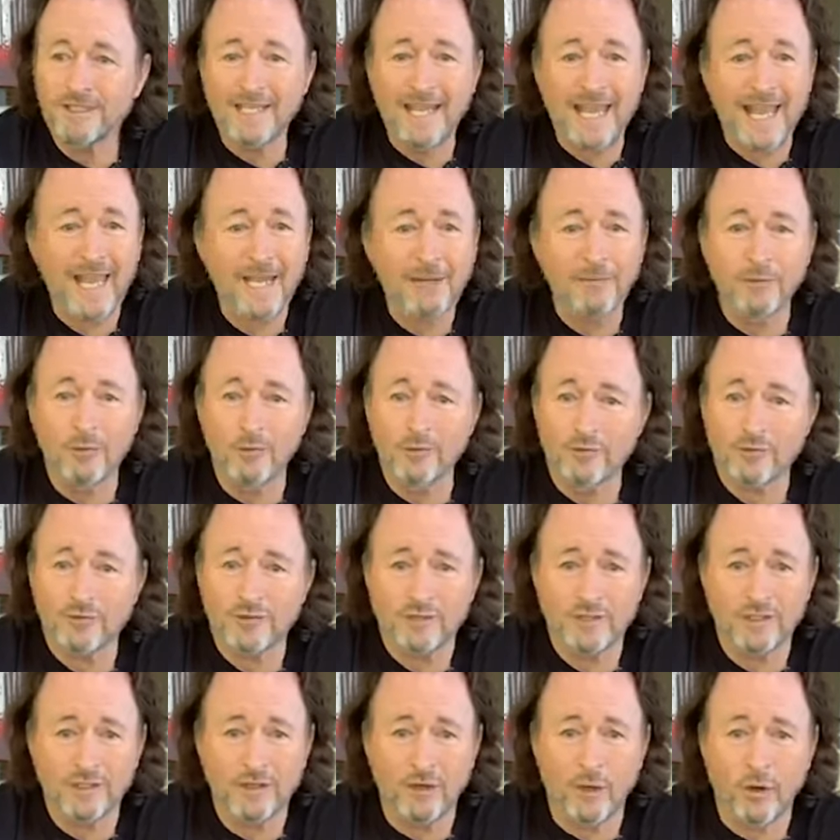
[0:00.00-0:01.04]

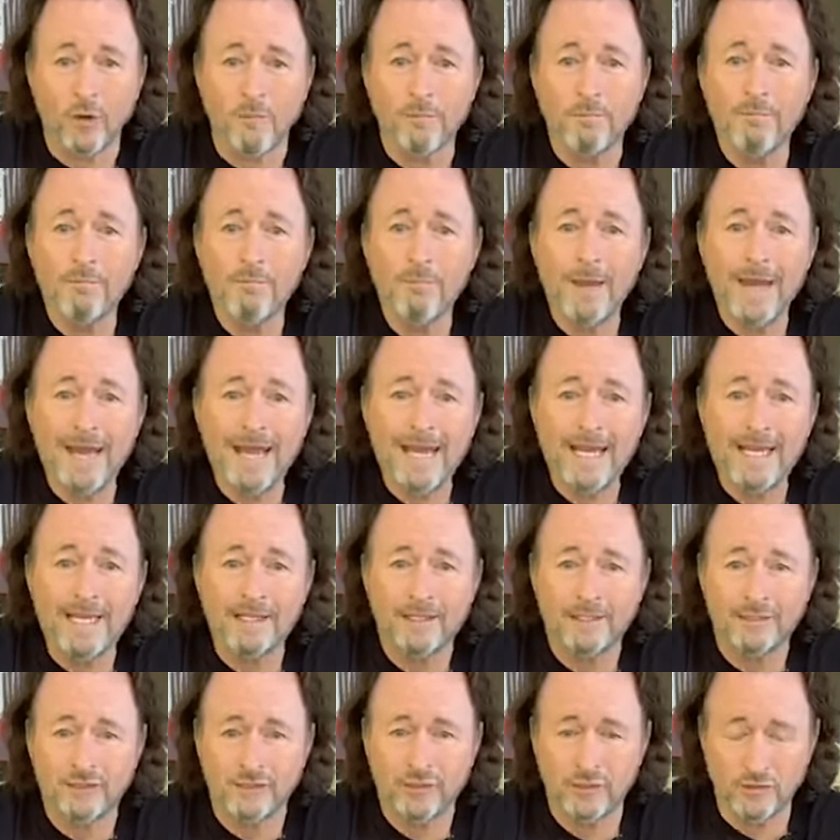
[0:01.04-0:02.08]
Animals are made
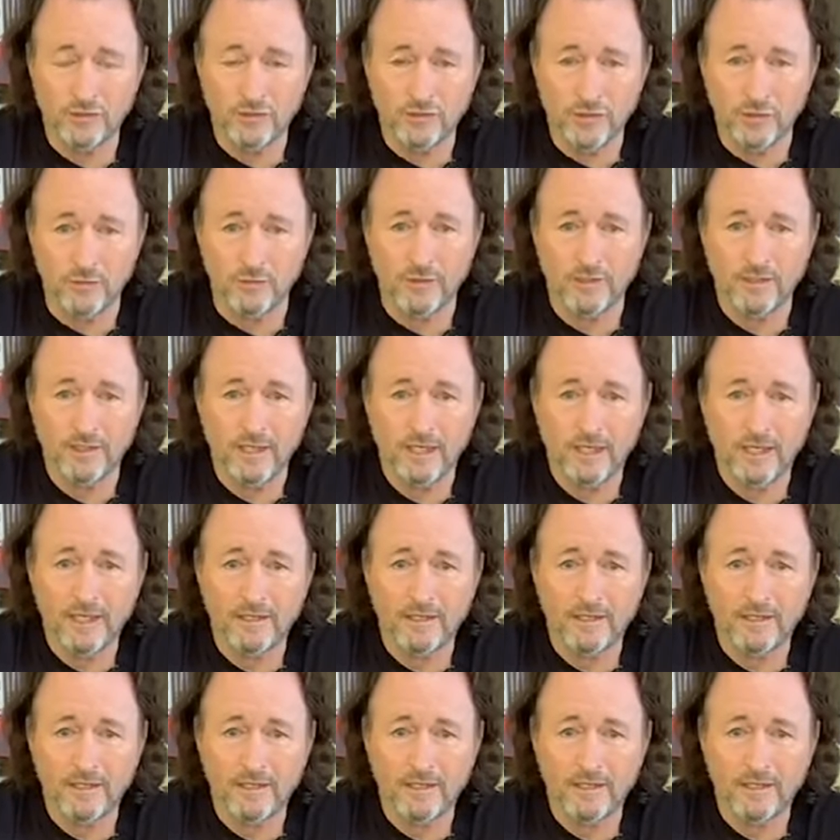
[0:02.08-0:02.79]
to do it.